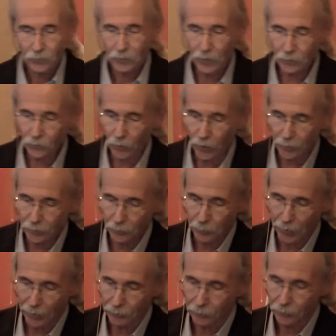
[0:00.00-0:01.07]
they talked
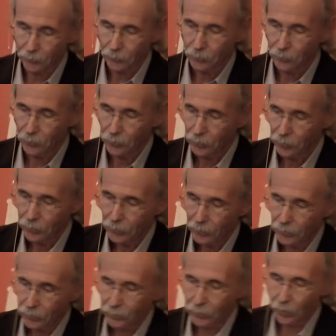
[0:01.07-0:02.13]
about
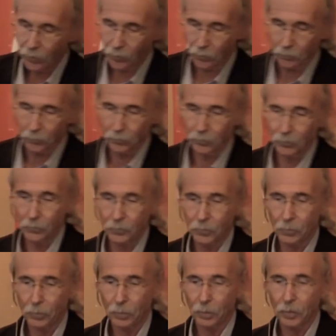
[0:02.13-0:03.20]
the home.
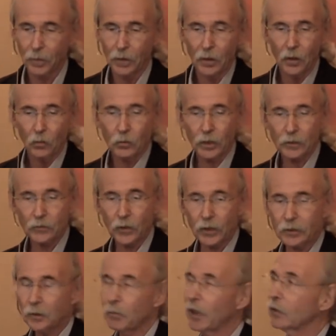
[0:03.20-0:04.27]
When they
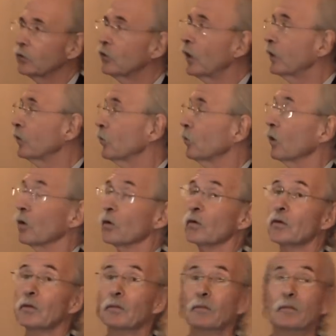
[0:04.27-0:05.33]
talked about gender
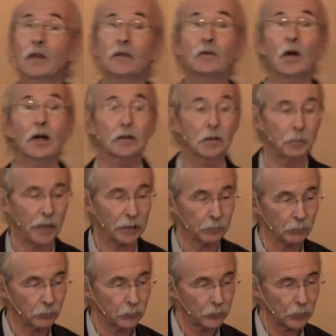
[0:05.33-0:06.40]
roles, they talked about
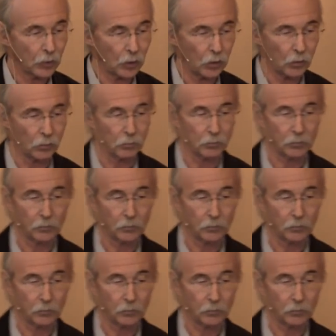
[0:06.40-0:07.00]
the home.